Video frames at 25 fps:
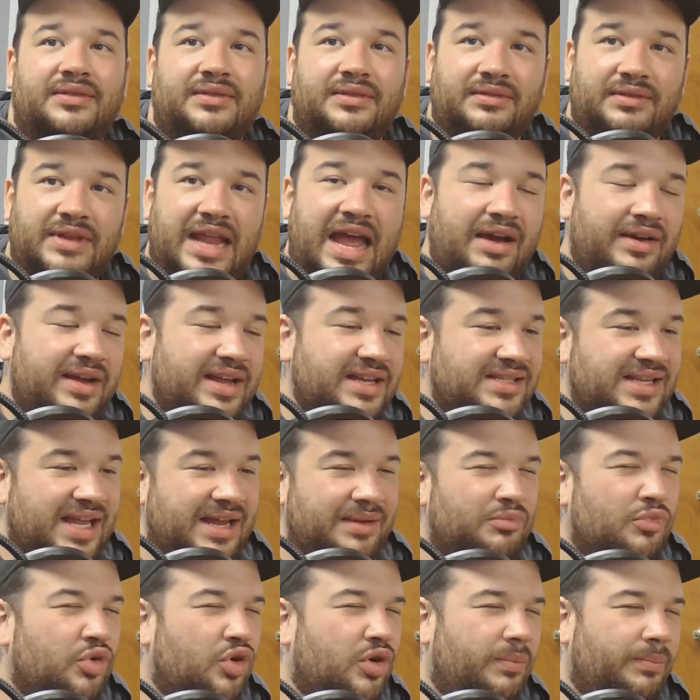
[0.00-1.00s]
Now he's
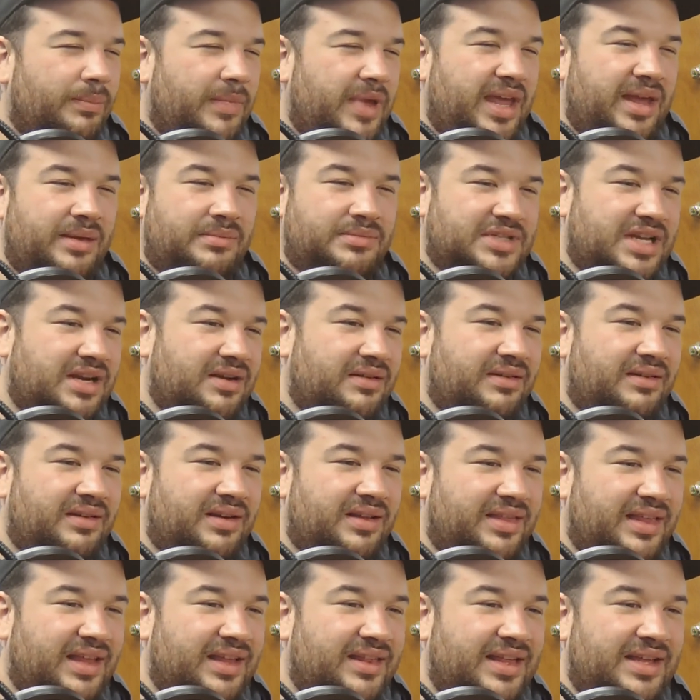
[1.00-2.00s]
like more memes. I don't
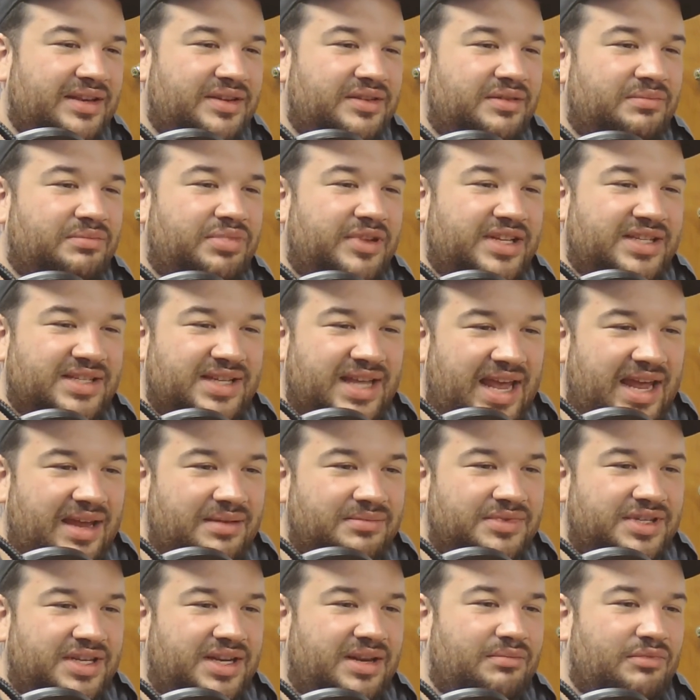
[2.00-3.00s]
even think that dude plays
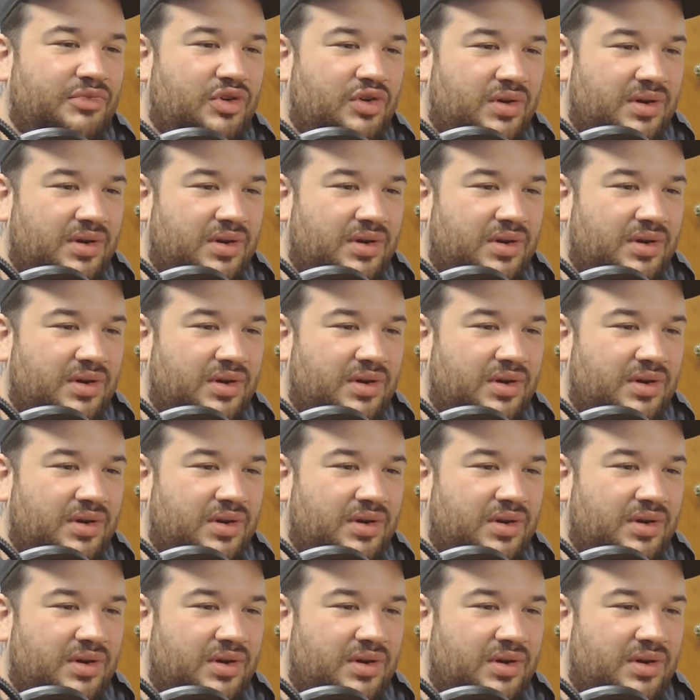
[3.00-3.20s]
games anymore.